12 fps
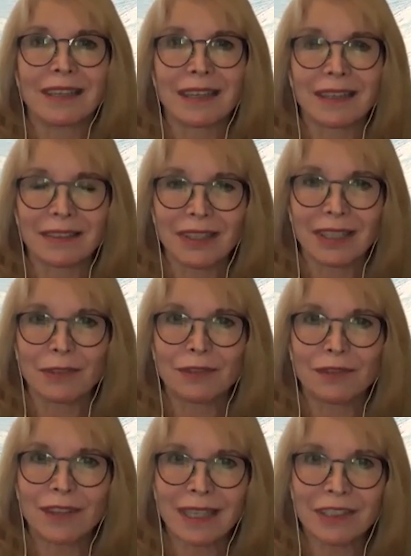and life
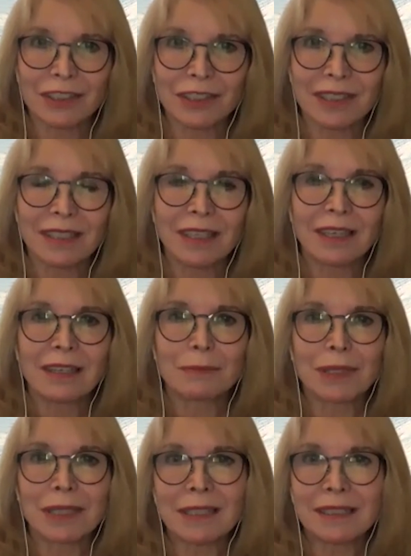factors.
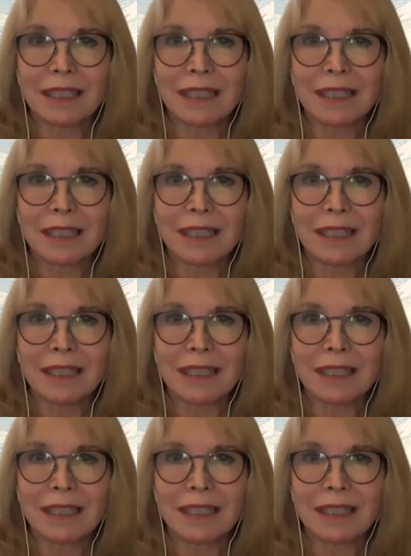But let's say